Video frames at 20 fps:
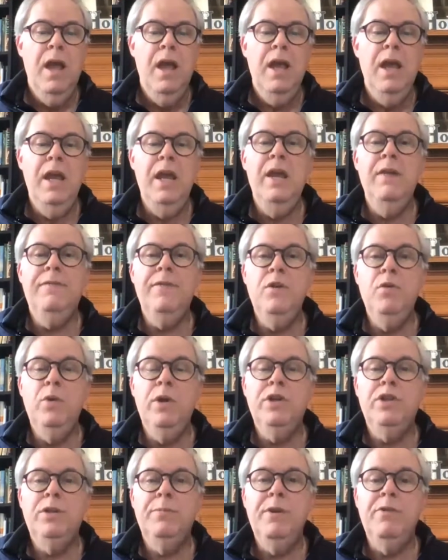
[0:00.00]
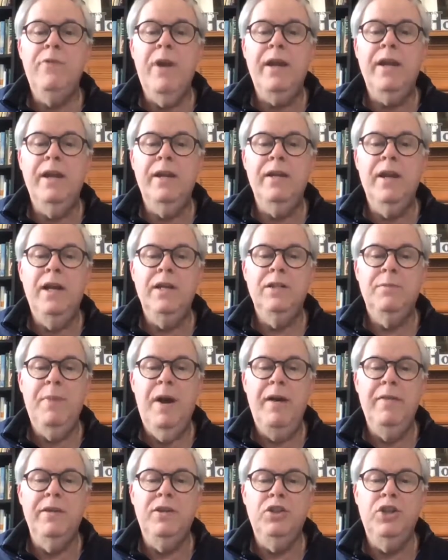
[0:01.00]
If you wish to be recognized
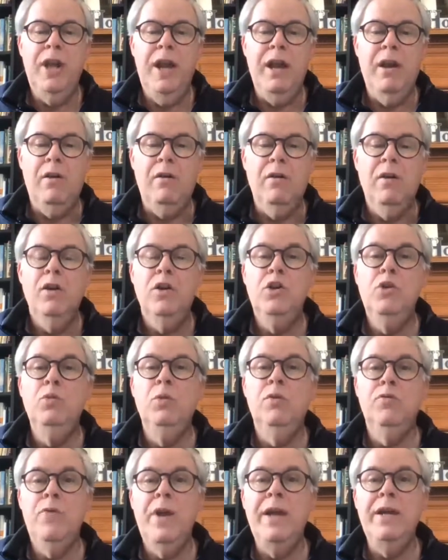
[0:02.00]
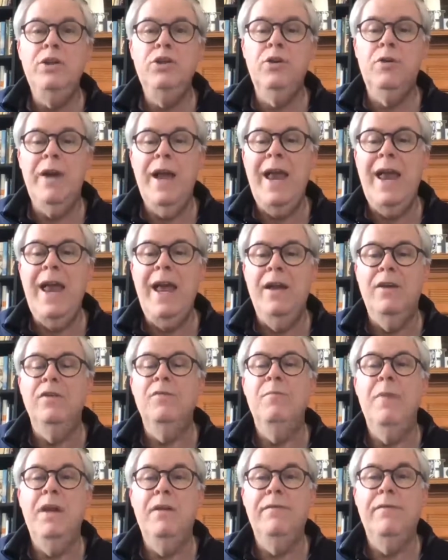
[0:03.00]
by the chair, you will raise your
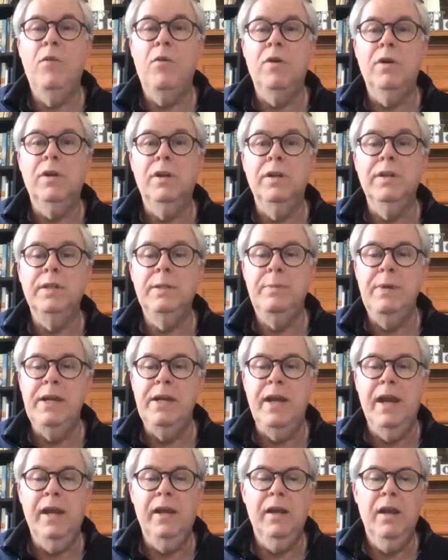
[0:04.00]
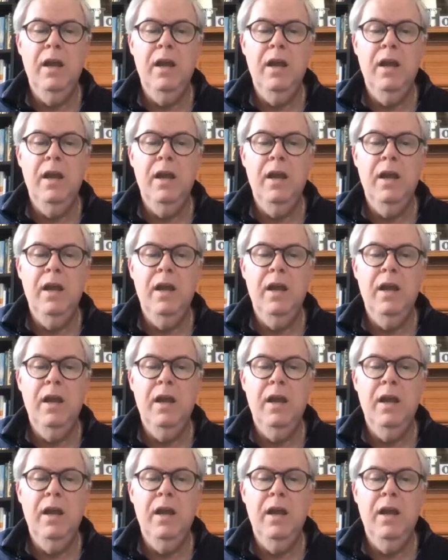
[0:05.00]
hand, metaphorically speaking.